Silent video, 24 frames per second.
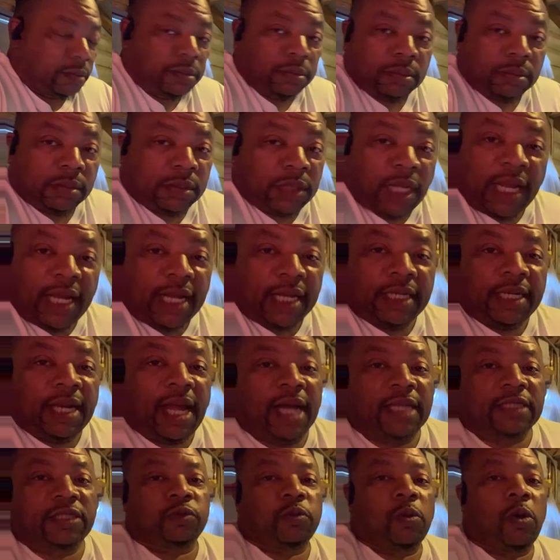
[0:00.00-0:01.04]
They are not
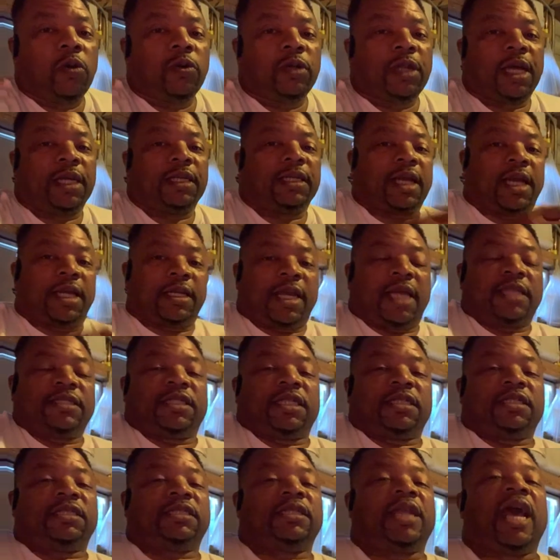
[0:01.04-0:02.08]
swole like that. That's a
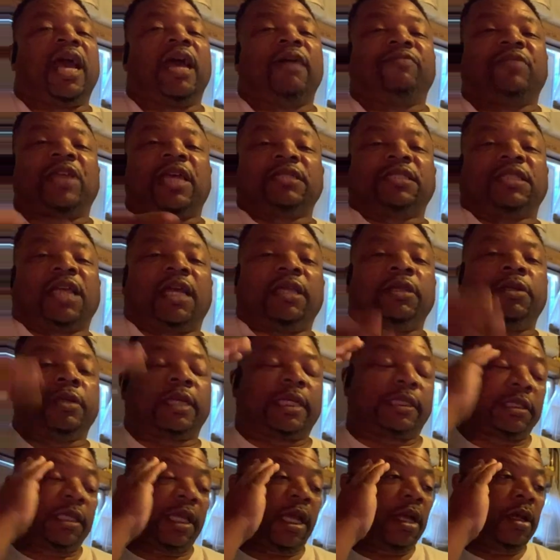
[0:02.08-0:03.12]
stab. That's how you can
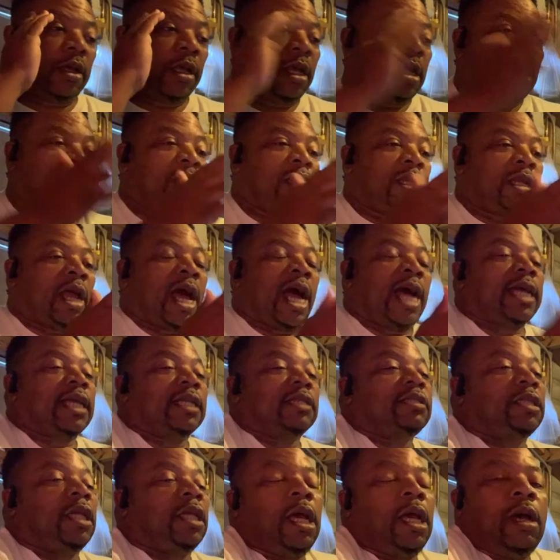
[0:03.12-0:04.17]
tell. I can
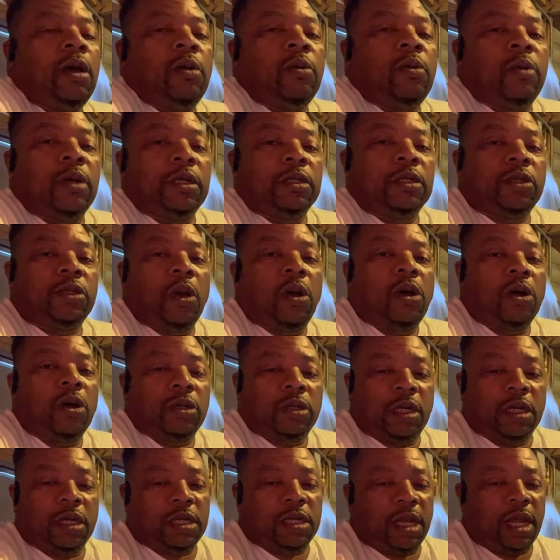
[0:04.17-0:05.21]
tell what a dog
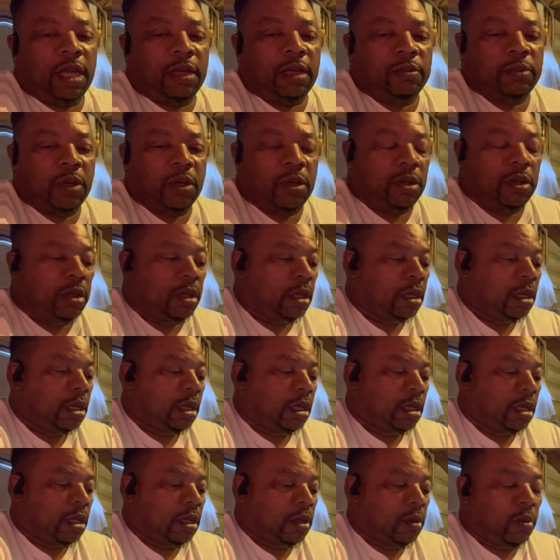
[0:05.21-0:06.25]
looks like, bro.
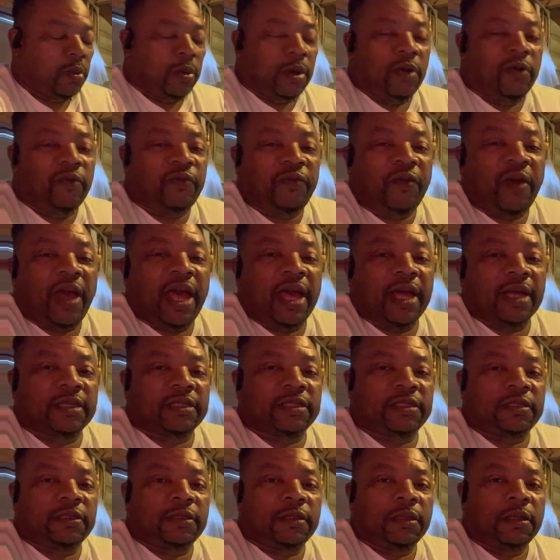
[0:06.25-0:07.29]
Real facts.
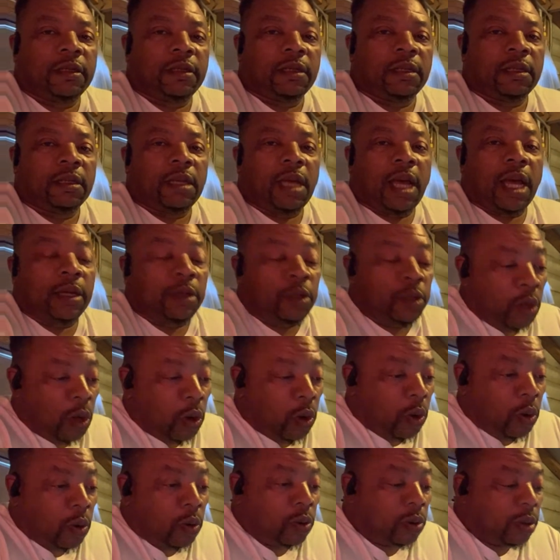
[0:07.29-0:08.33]
I
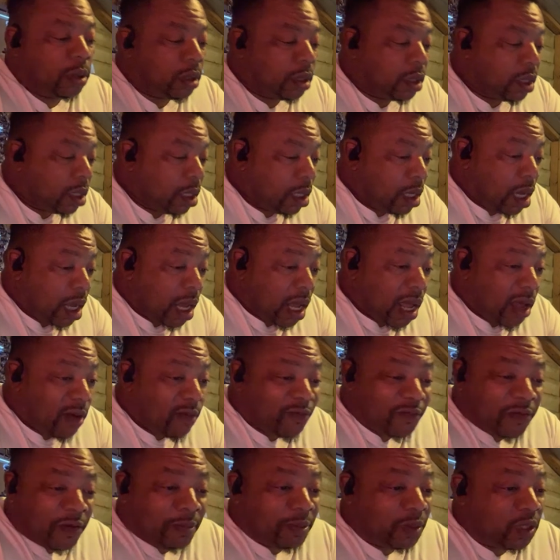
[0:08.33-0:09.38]
know
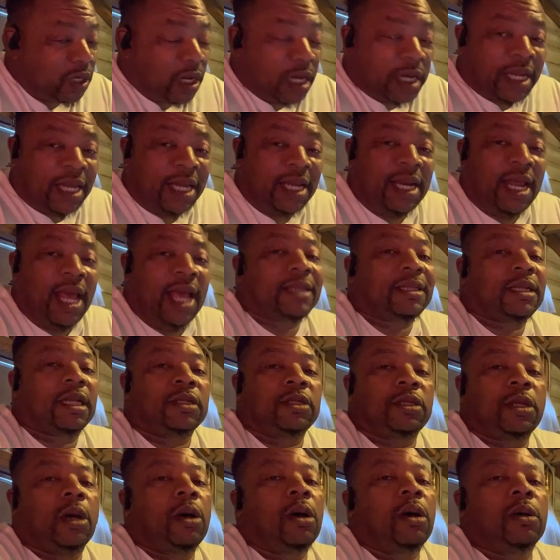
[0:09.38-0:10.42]
from looking at the
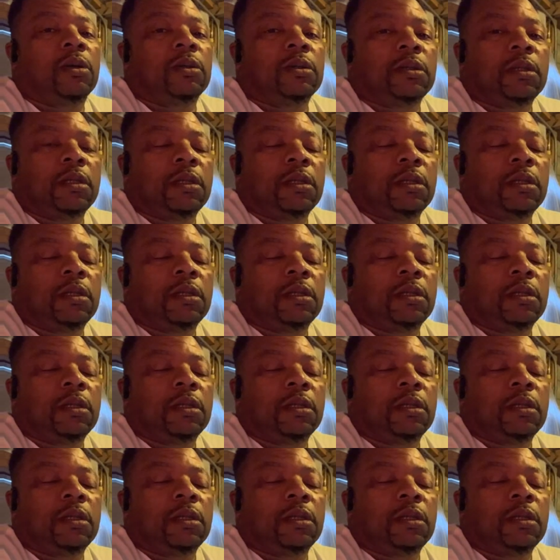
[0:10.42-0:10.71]
dog.